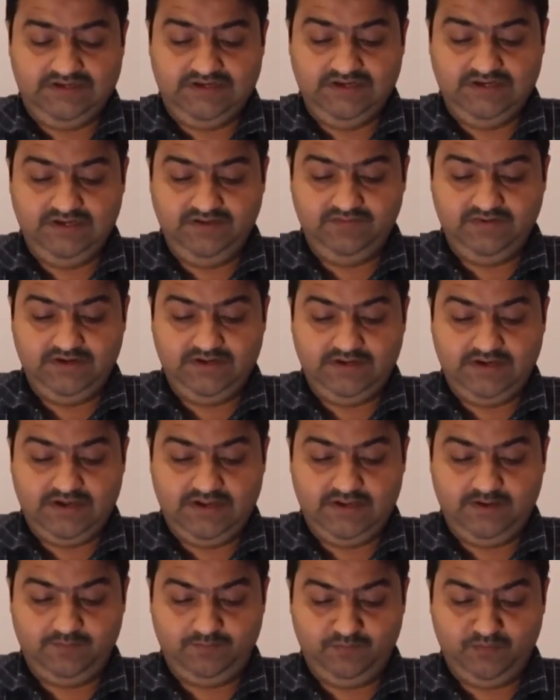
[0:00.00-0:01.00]
delivery
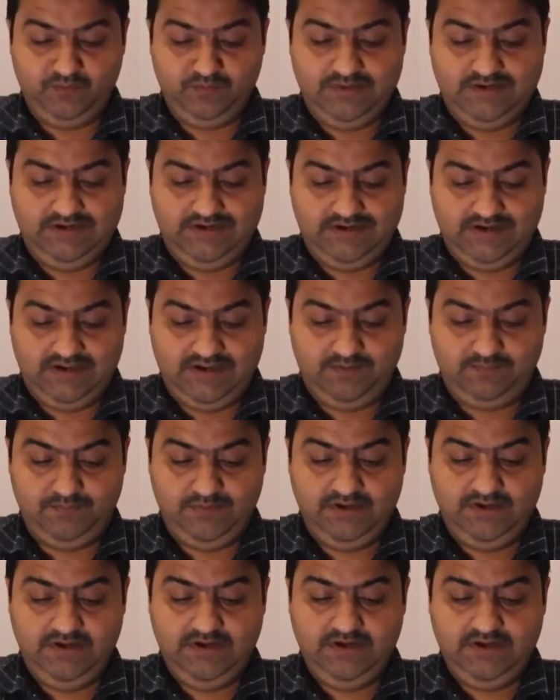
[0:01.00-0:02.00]
type, moment type,
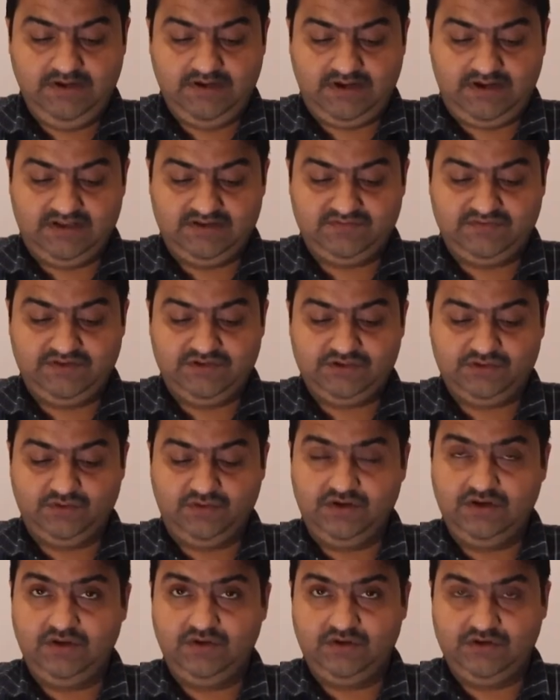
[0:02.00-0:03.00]
transfer
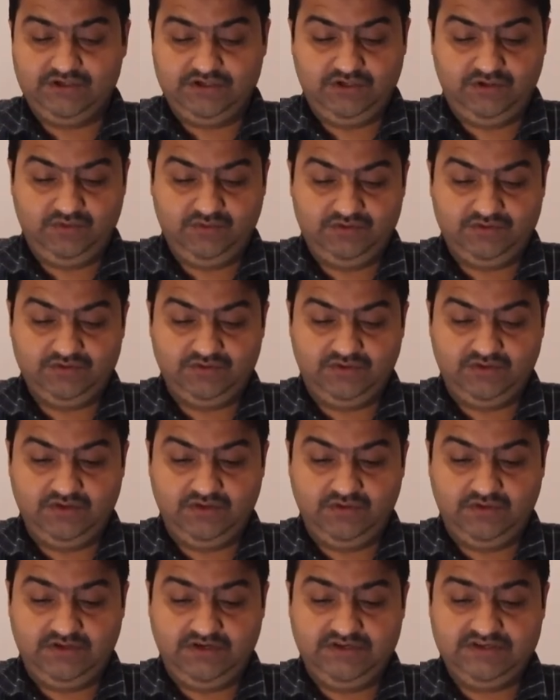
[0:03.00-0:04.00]
storage location to storage
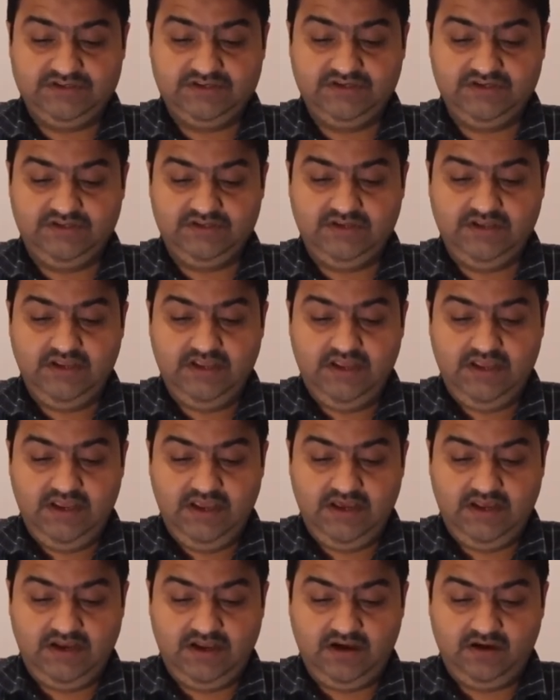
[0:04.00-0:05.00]
location,
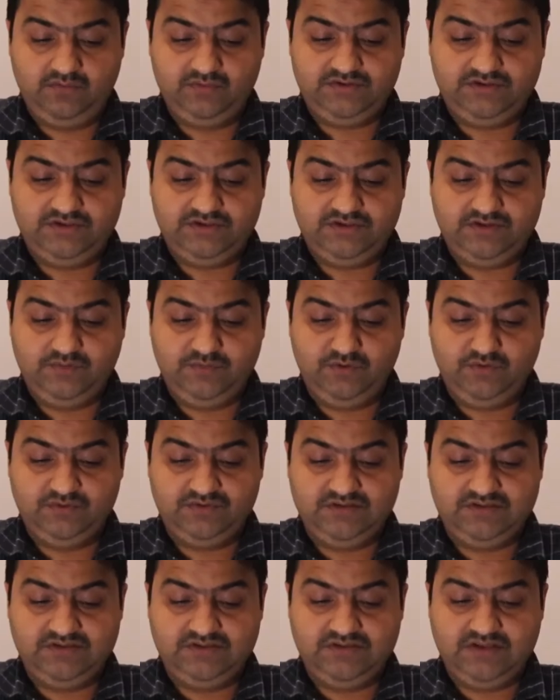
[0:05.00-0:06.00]
and how system
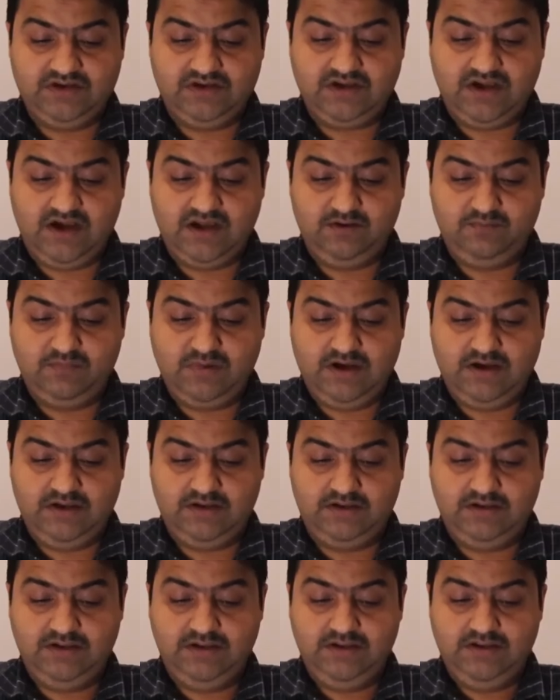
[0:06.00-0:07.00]
uses the
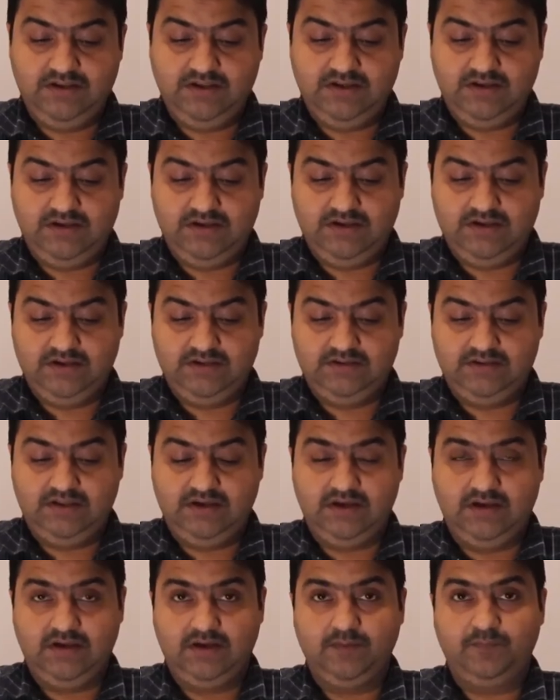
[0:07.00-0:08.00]
Kanban,
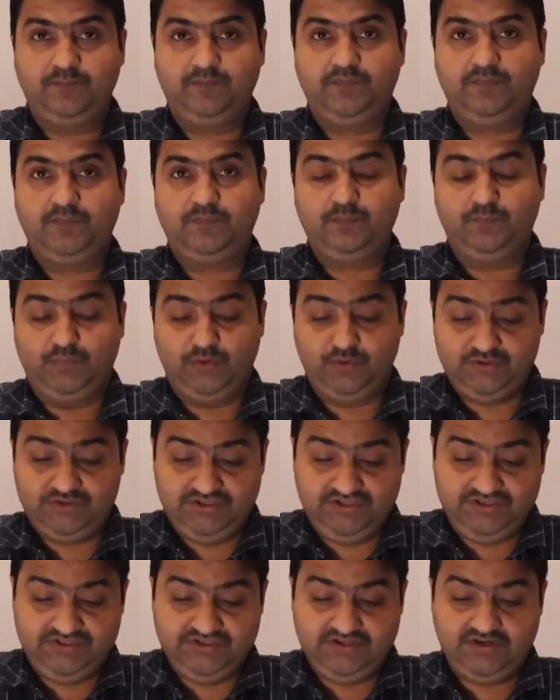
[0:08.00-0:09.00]
the
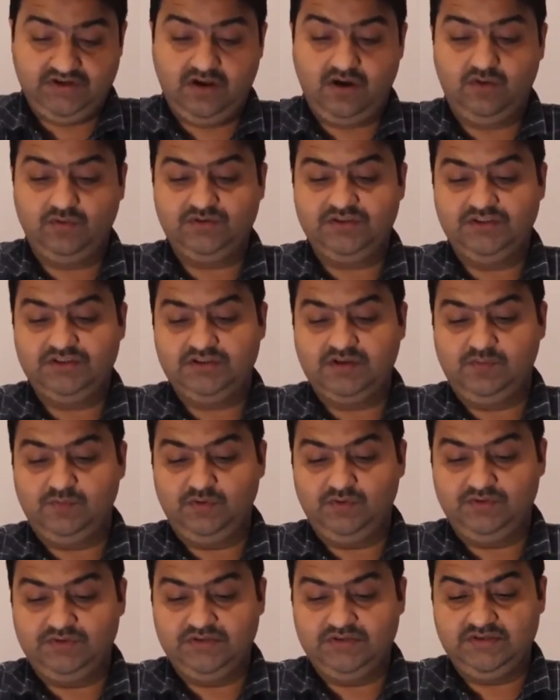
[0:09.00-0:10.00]
procedure, how system
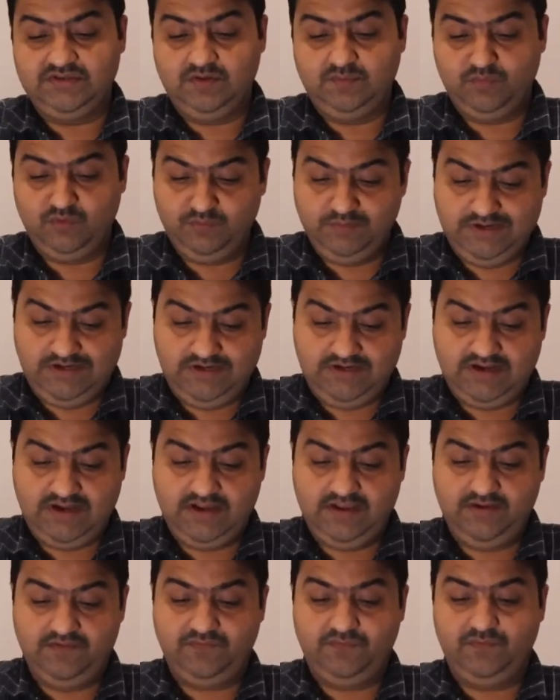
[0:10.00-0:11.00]
uses the moment
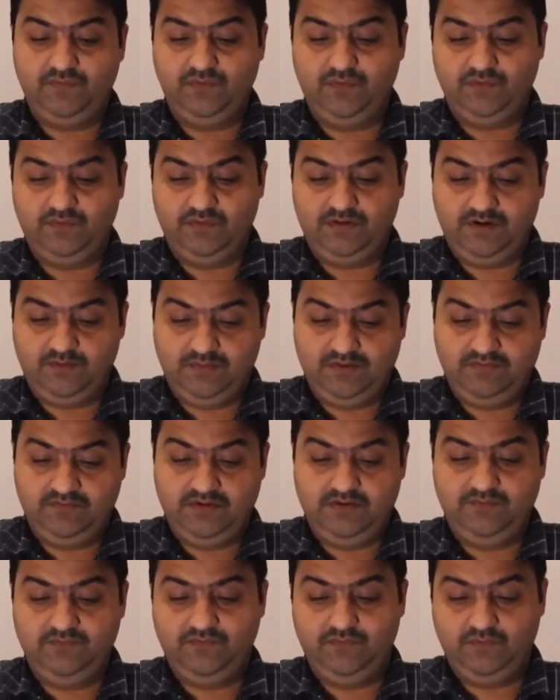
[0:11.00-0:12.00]
type
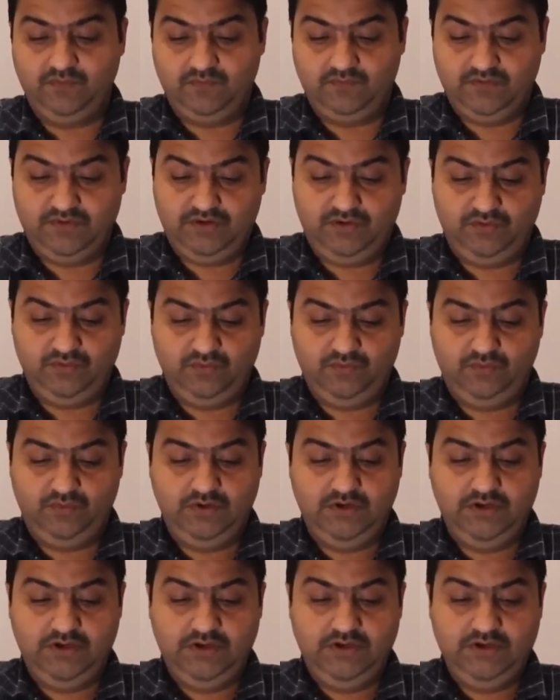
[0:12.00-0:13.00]
411, 412.